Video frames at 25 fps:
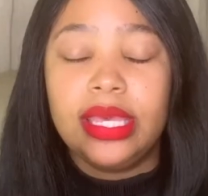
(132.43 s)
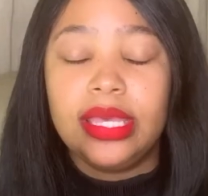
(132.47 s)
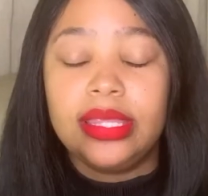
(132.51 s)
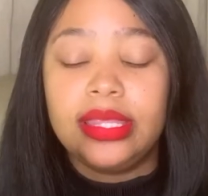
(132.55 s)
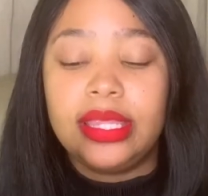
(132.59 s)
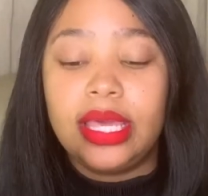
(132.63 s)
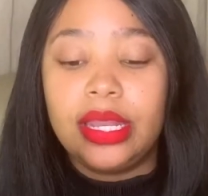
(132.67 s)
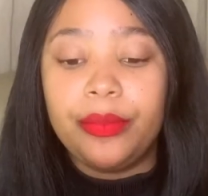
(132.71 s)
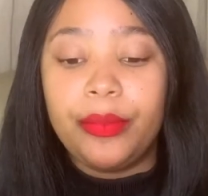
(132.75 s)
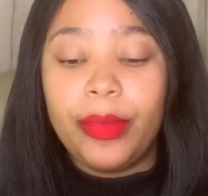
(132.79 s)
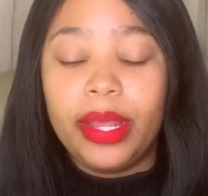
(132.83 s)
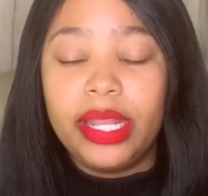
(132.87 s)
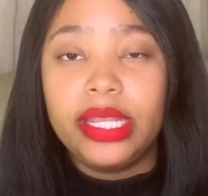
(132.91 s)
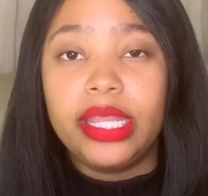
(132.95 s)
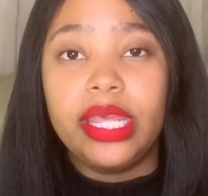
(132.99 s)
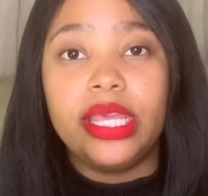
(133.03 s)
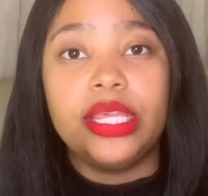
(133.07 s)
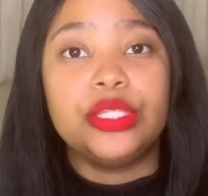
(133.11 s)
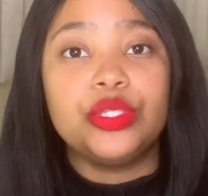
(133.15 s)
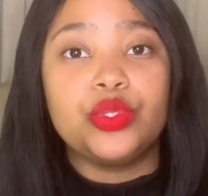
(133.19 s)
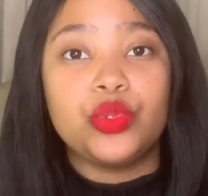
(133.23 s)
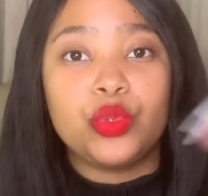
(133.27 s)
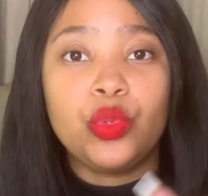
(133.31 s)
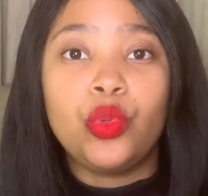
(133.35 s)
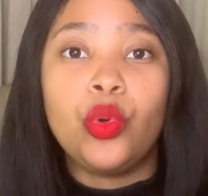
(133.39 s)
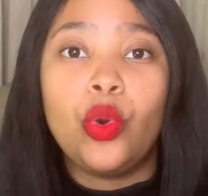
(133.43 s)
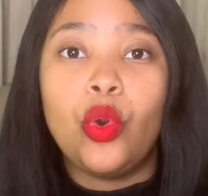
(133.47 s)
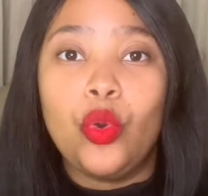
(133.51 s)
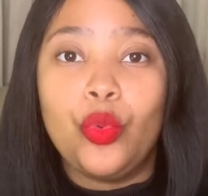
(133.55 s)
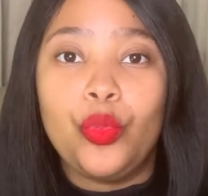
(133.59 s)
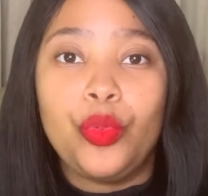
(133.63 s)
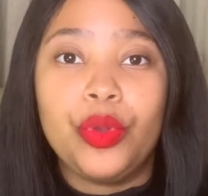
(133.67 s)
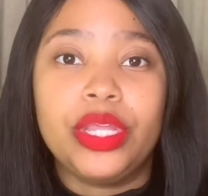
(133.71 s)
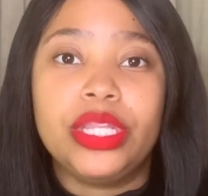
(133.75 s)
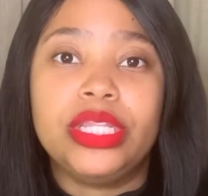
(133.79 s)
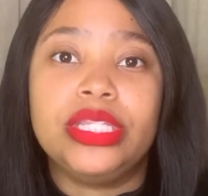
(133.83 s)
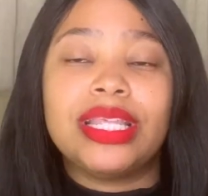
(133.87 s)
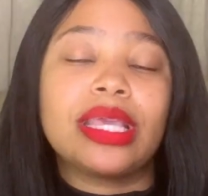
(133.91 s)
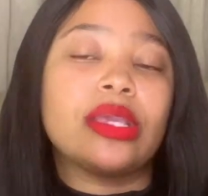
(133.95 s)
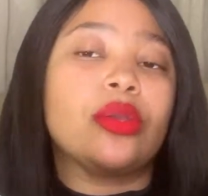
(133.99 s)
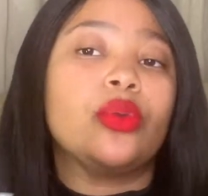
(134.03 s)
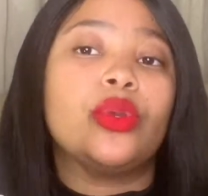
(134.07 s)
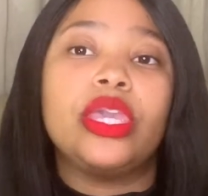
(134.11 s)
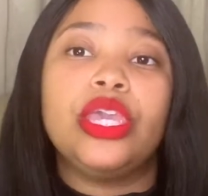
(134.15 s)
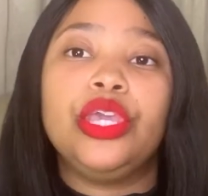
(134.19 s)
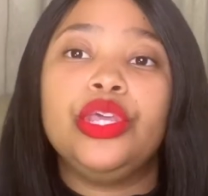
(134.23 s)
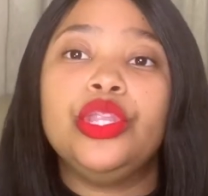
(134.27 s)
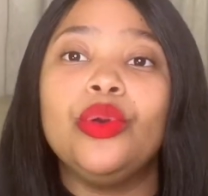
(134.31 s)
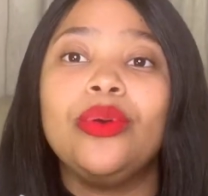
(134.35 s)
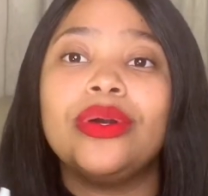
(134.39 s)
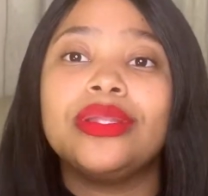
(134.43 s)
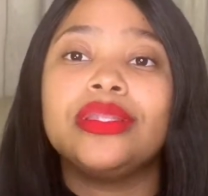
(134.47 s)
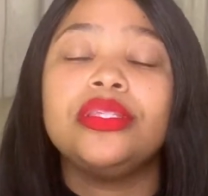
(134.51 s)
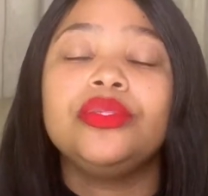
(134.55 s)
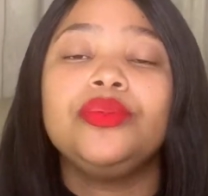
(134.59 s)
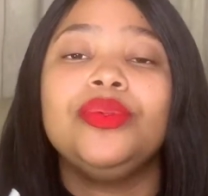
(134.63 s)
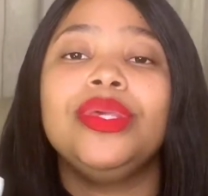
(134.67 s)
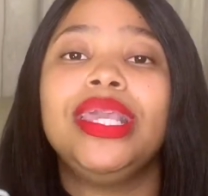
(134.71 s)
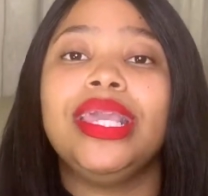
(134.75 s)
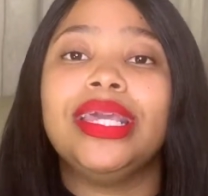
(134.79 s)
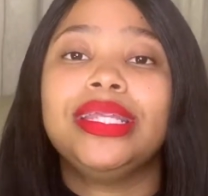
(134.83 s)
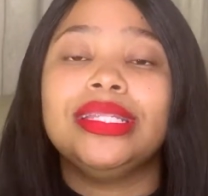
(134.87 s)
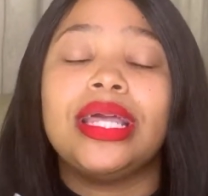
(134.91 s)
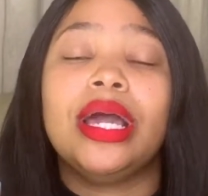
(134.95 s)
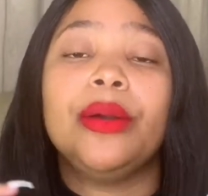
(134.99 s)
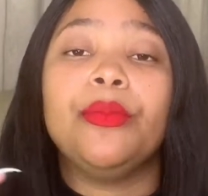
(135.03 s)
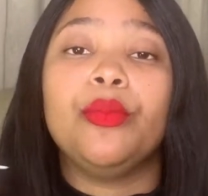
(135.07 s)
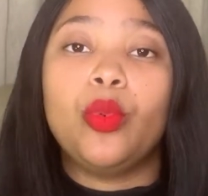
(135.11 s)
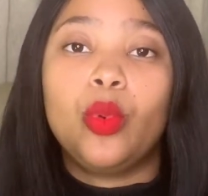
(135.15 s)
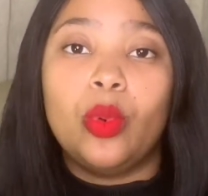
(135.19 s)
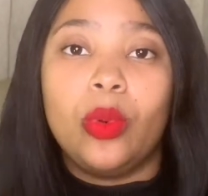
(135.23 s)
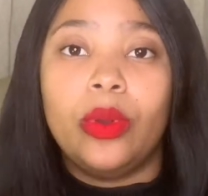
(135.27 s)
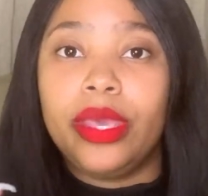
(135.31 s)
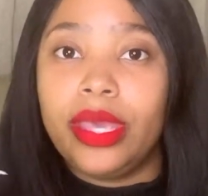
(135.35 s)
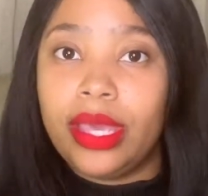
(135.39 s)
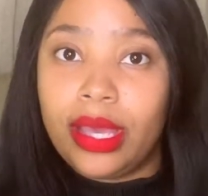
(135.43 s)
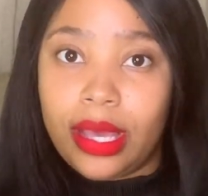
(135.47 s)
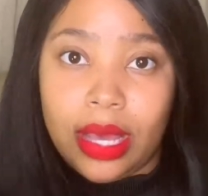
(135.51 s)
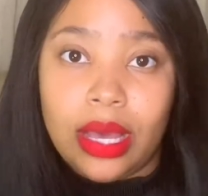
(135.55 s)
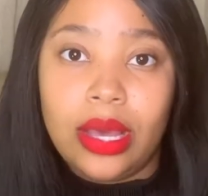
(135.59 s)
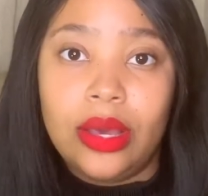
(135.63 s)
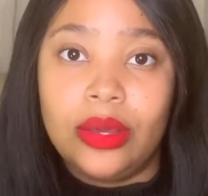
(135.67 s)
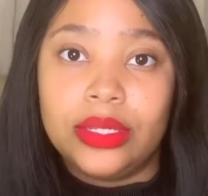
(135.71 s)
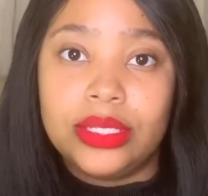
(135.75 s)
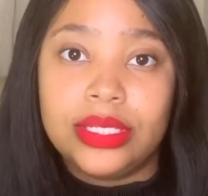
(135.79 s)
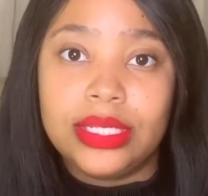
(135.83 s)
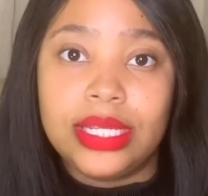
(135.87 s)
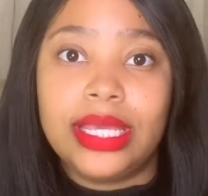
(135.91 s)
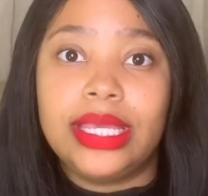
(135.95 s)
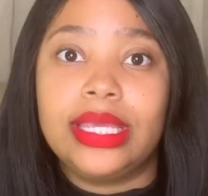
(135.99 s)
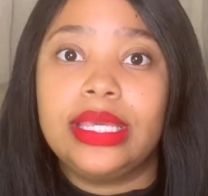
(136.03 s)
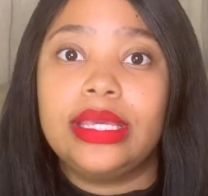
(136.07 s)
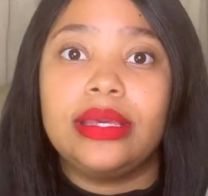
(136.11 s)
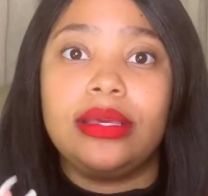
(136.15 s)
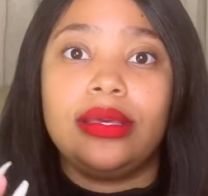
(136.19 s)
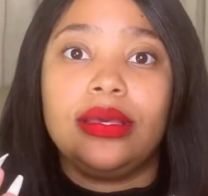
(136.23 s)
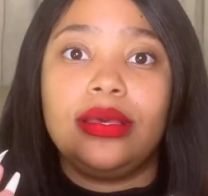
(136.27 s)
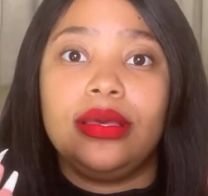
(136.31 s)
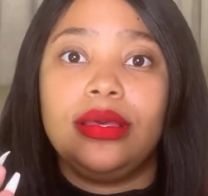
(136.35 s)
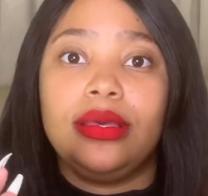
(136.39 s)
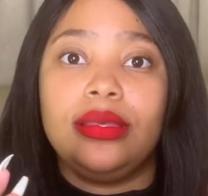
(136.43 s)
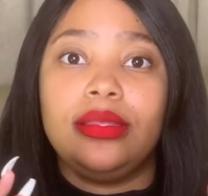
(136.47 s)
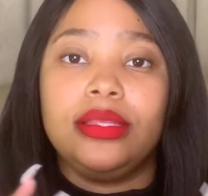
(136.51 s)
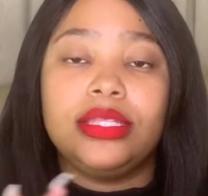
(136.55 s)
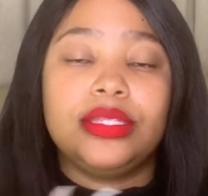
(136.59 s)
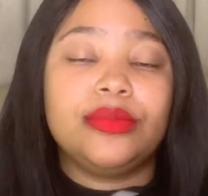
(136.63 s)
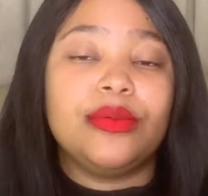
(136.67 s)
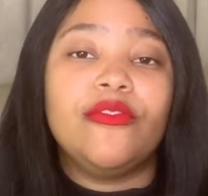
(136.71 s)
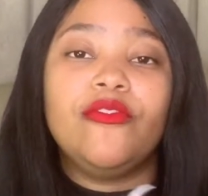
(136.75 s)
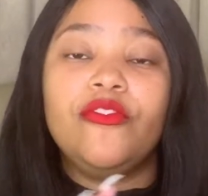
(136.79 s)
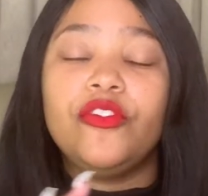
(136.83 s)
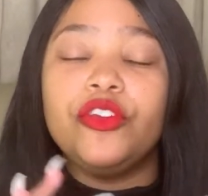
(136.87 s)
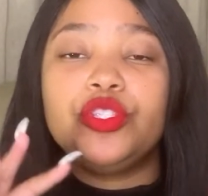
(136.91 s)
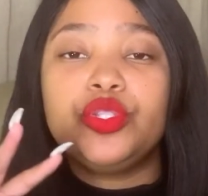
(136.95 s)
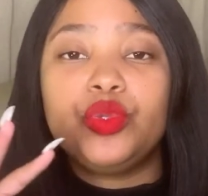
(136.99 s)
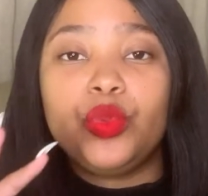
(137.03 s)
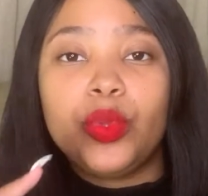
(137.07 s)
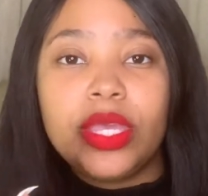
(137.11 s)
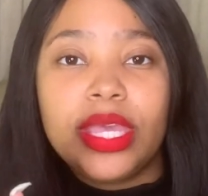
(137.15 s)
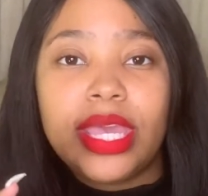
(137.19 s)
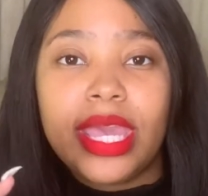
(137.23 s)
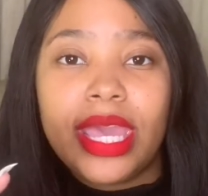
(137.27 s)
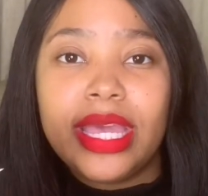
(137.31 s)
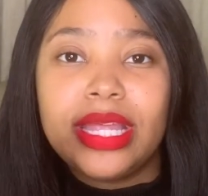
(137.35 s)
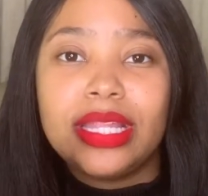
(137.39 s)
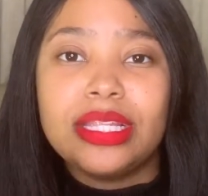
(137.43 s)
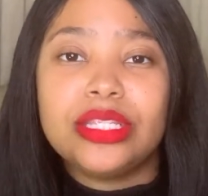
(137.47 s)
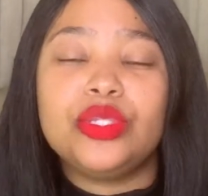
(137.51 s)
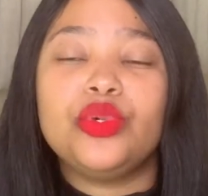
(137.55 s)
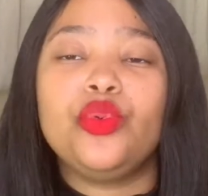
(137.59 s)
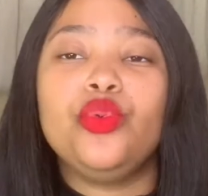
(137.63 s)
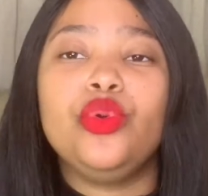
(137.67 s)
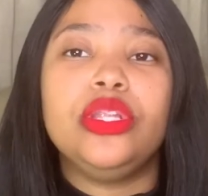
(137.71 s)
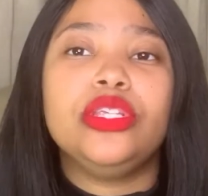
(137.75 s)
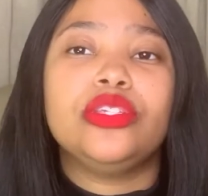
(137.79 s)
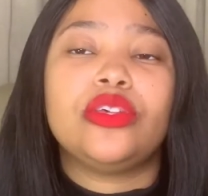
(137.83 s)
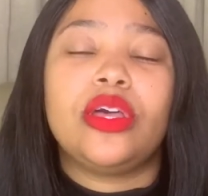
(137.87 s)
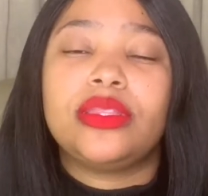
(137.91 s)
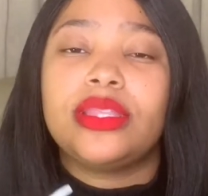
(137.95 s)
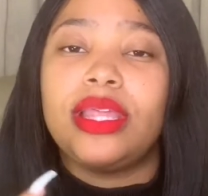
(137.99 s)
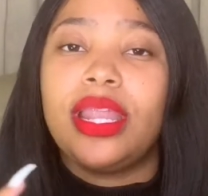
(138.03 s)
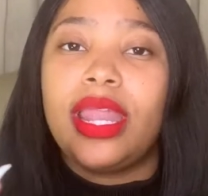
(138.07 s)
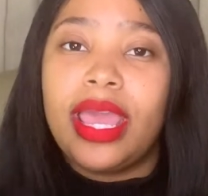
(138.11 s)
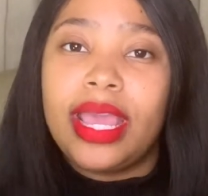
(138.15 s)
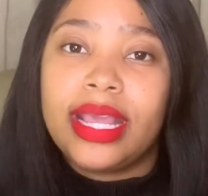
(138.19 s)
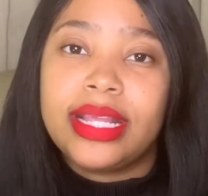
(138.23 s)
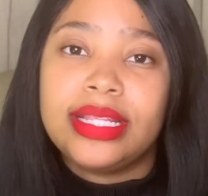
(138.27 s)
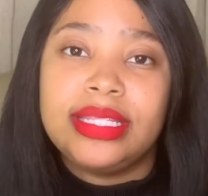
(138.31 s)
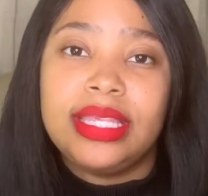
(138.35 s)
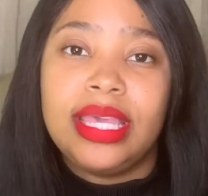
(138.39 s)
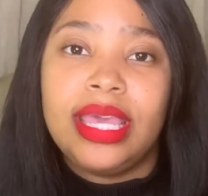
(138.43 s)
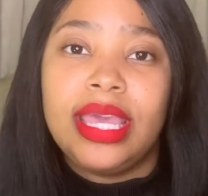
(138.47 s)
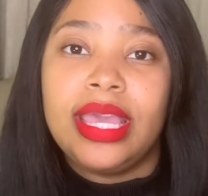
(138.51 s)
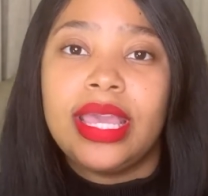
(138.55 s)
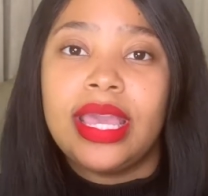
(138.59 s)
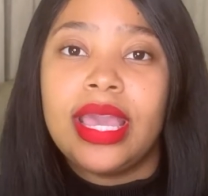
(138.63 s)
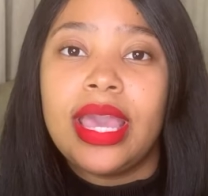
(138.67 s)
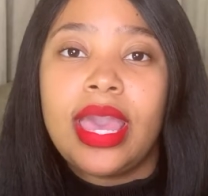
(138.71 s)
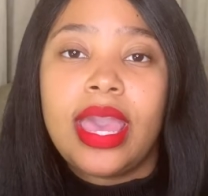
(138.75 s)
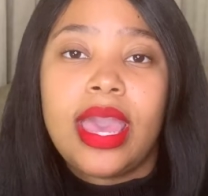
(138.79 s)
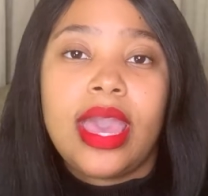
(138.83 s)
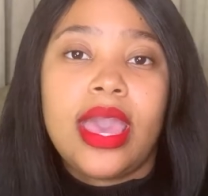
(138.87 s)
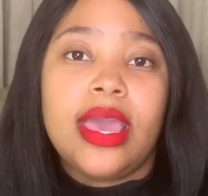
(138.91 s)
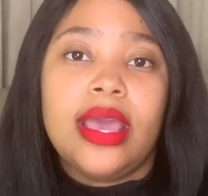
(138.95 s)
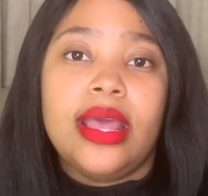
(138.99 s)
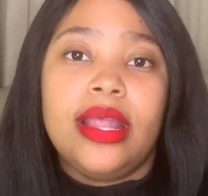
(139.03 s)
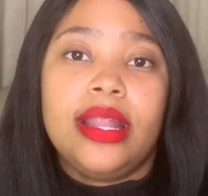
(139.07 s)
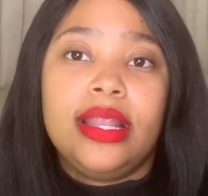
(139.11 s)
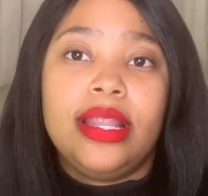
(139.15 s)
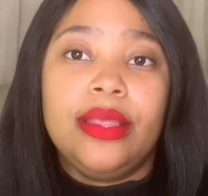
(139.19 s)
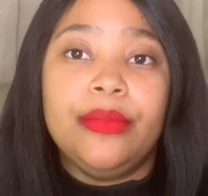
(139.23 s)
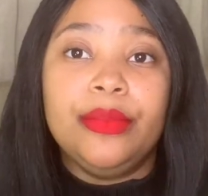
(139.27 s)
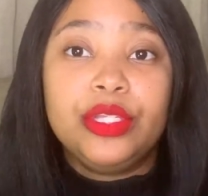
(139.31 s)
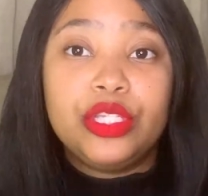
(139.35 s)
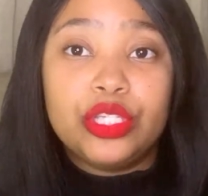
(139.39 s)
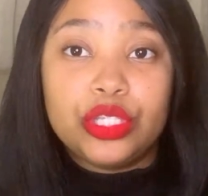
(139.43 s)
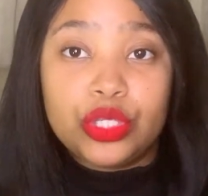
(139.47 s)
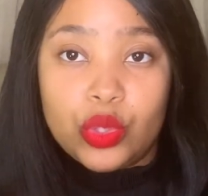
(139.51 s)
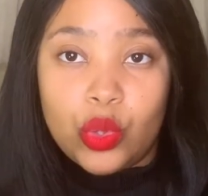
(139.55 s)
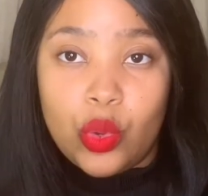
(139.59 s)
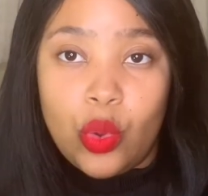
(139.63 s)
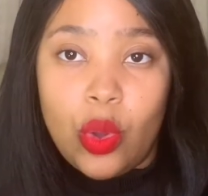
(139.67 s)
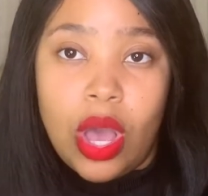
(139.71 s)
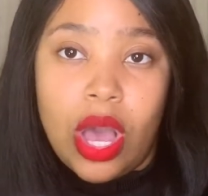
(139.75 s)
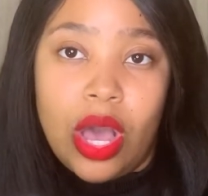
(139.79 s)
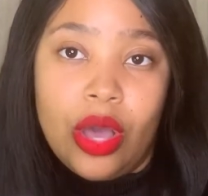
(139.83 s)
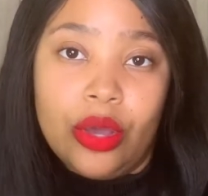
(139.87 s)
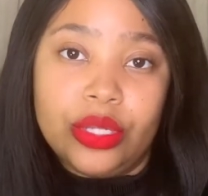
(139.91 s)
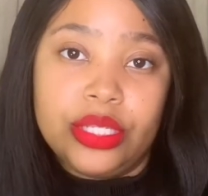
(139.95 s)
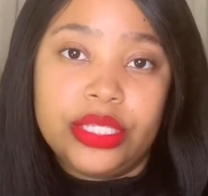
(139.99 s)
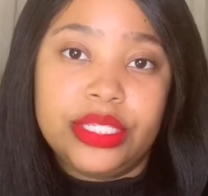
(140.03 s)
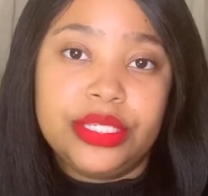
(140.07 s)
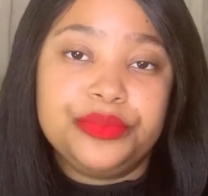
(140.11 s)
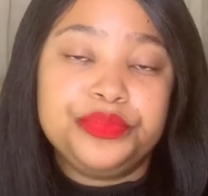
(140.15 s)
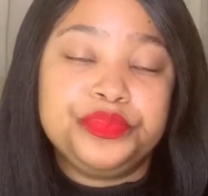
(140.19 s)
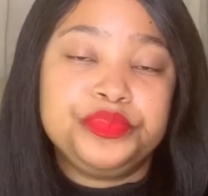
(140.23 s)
That Monday school opened. Like, okay, you know what, this weekend I'm going out. Like, it's my first weekend, school is not that hectic, let me just go out.